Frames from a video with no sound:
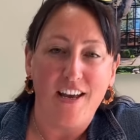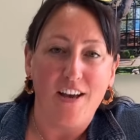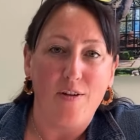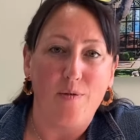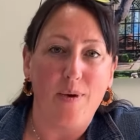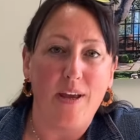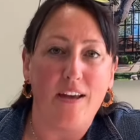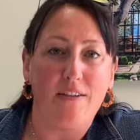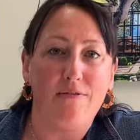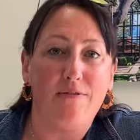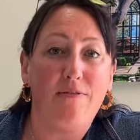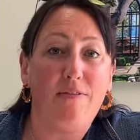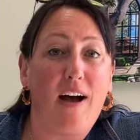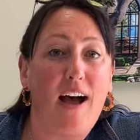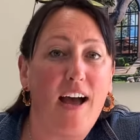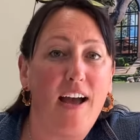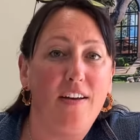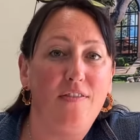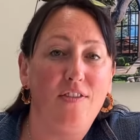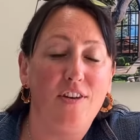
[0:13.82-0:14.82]
We had
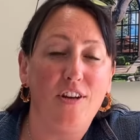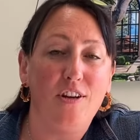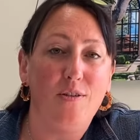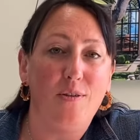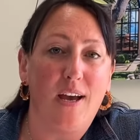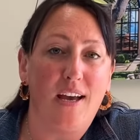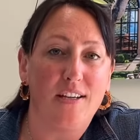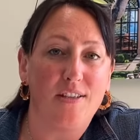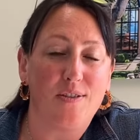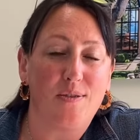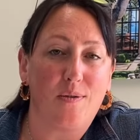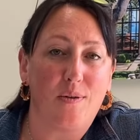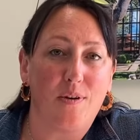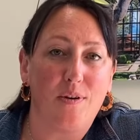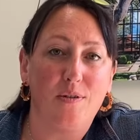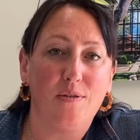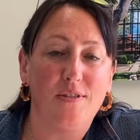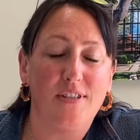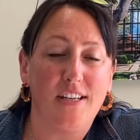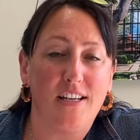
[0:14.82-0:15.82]
five new
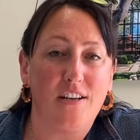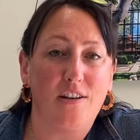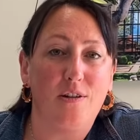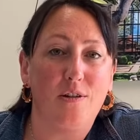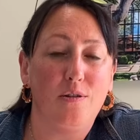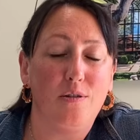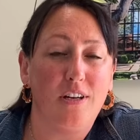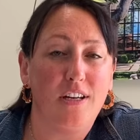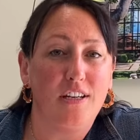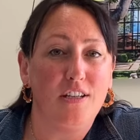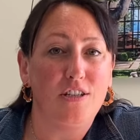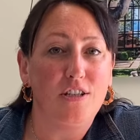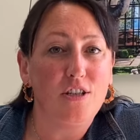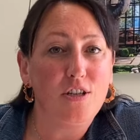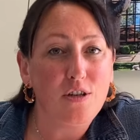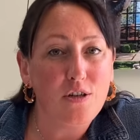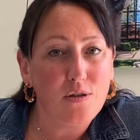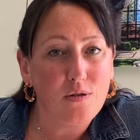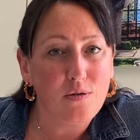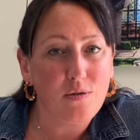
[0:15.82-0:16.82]
escrows, including
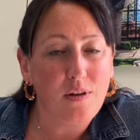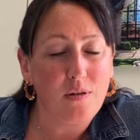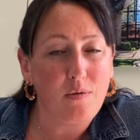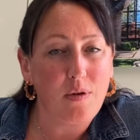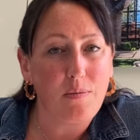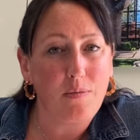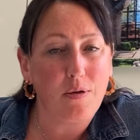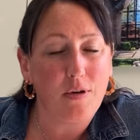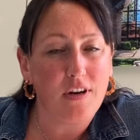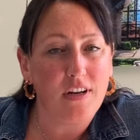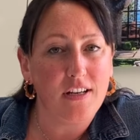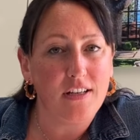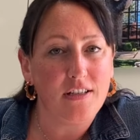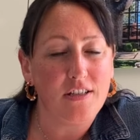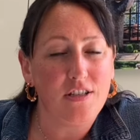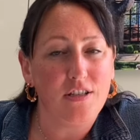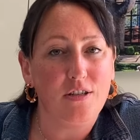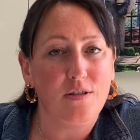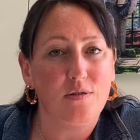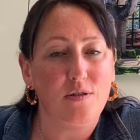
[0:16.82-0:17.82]
two that we put
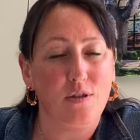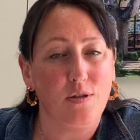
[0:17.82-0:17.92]
into,